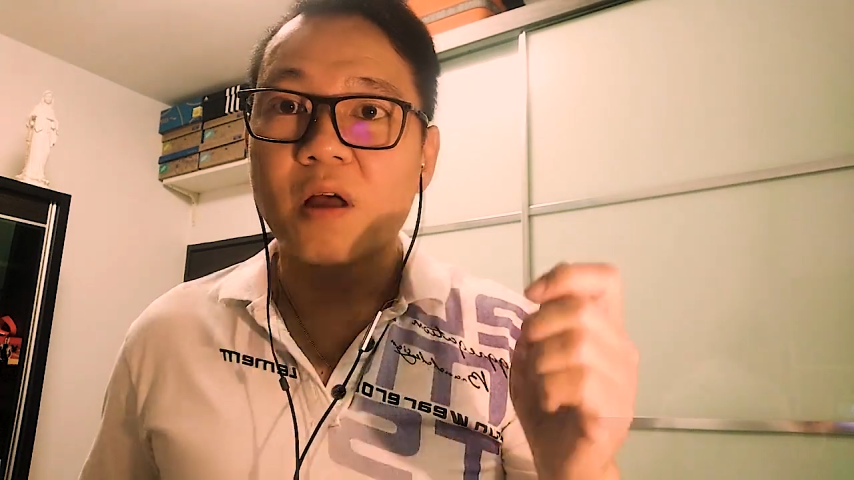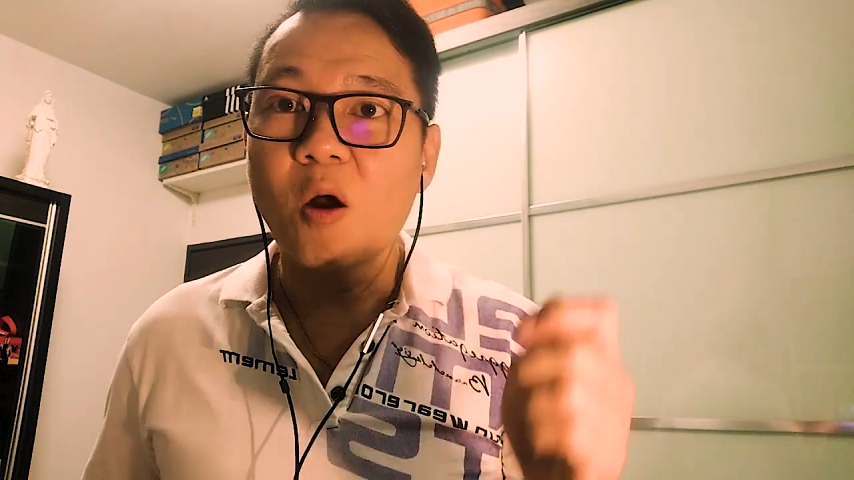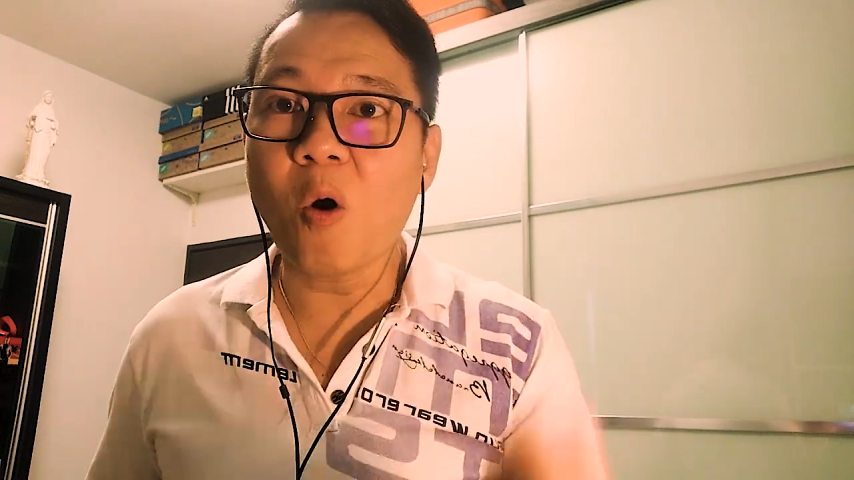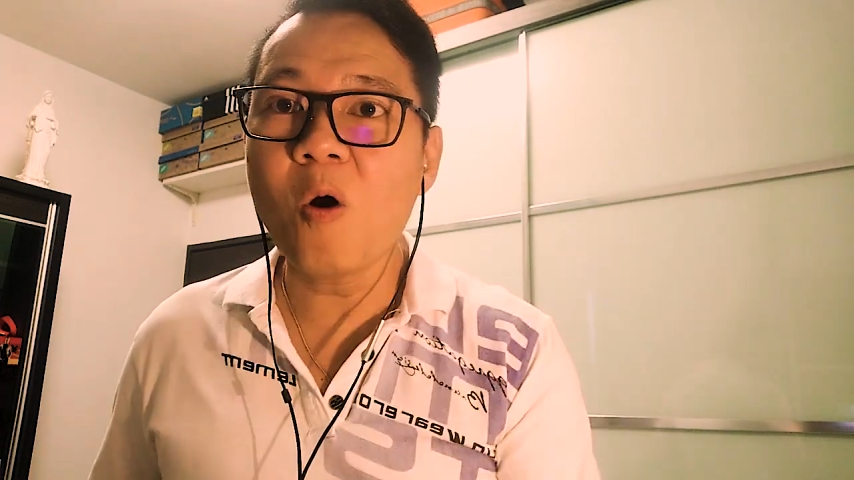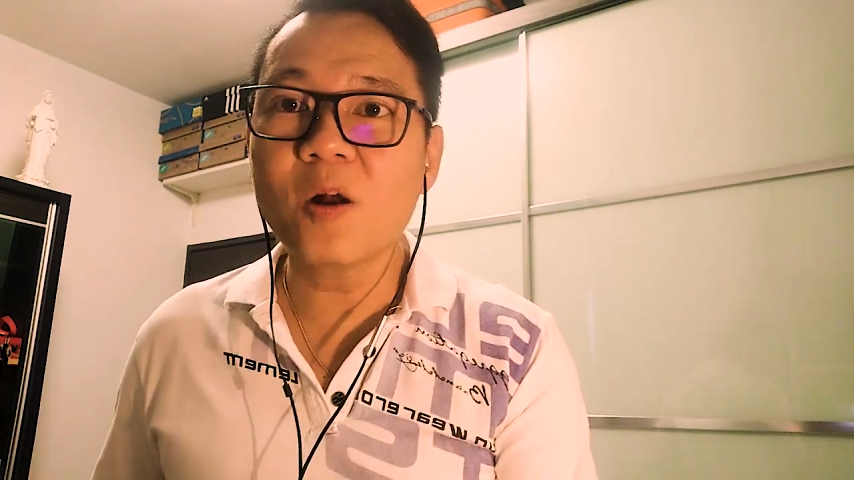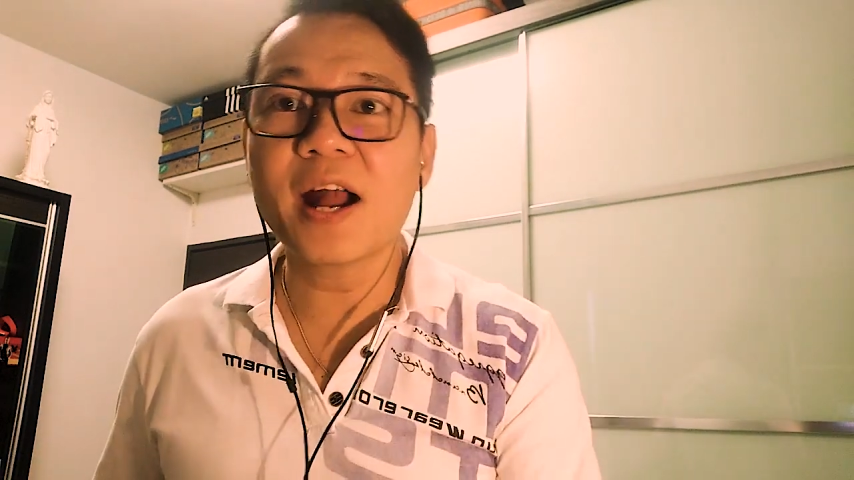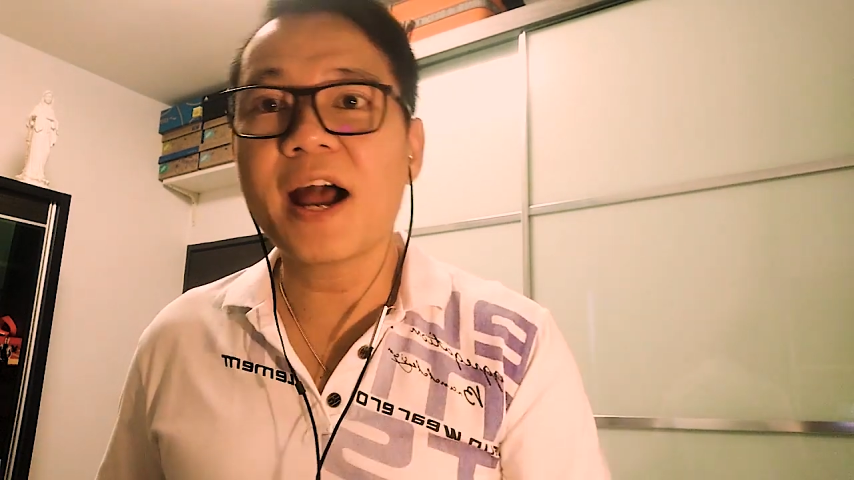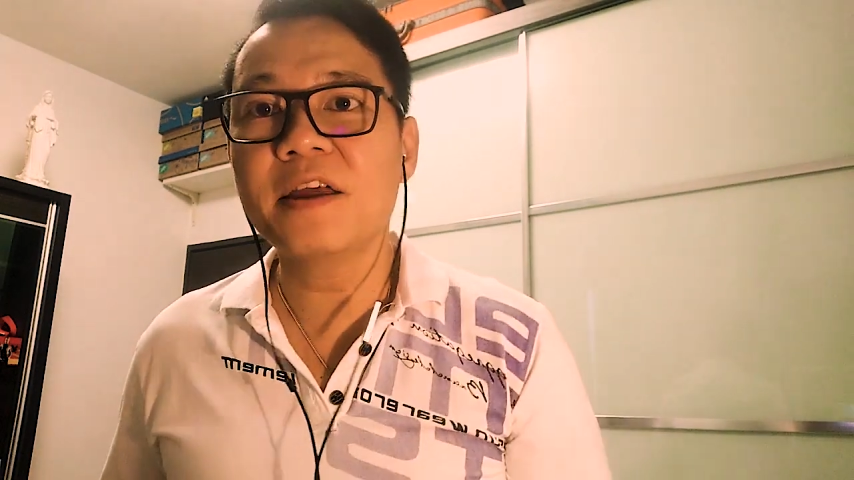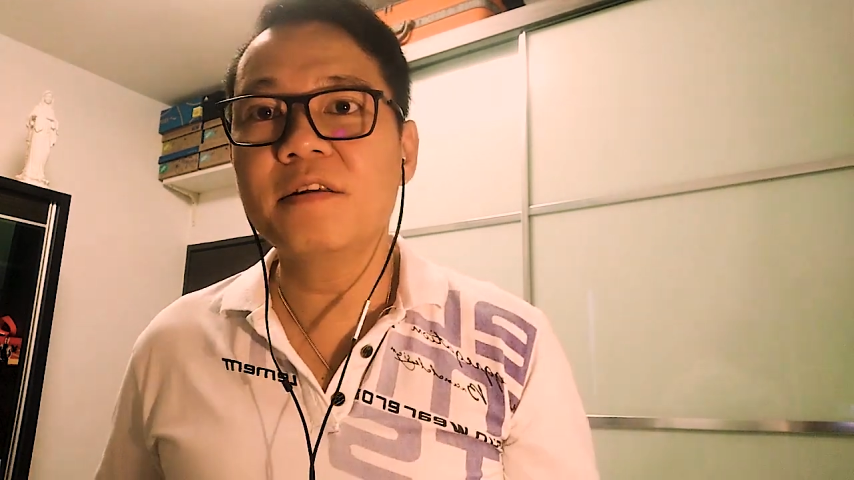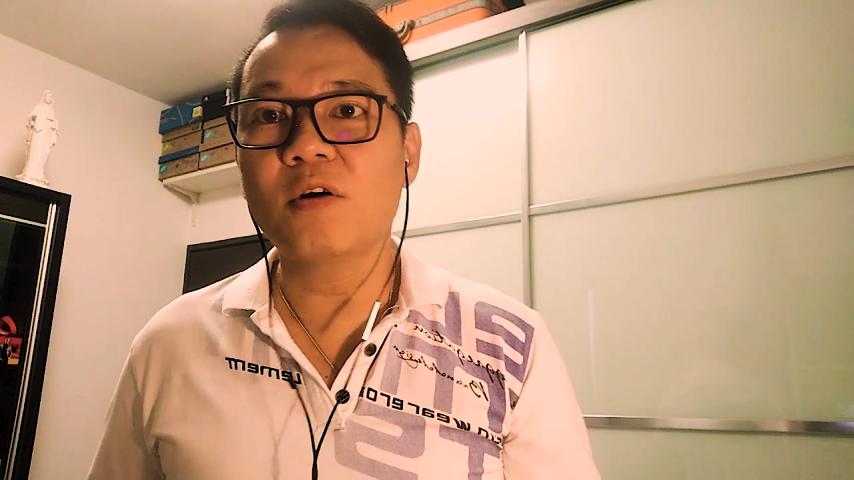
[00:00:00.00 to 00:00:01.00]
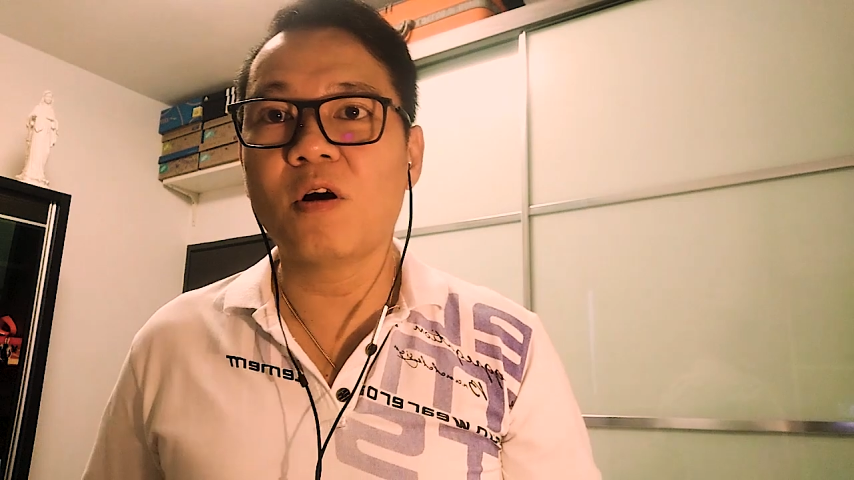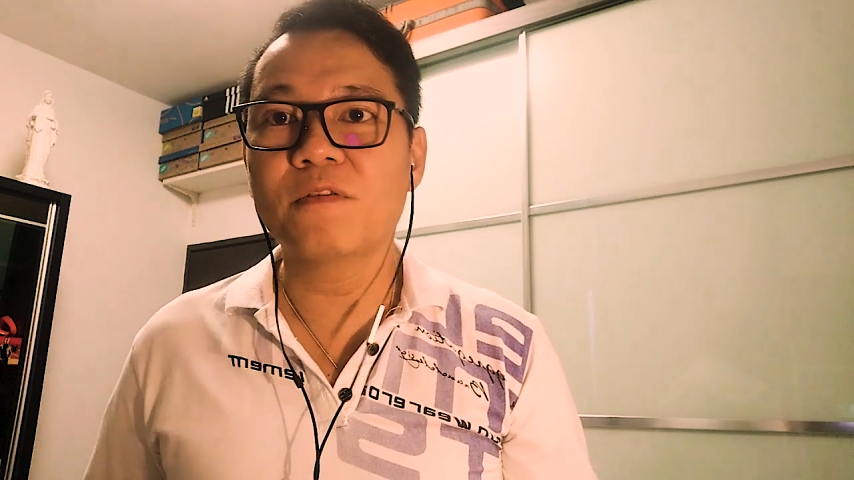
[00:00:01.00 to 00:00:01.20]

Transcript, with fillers: all kind of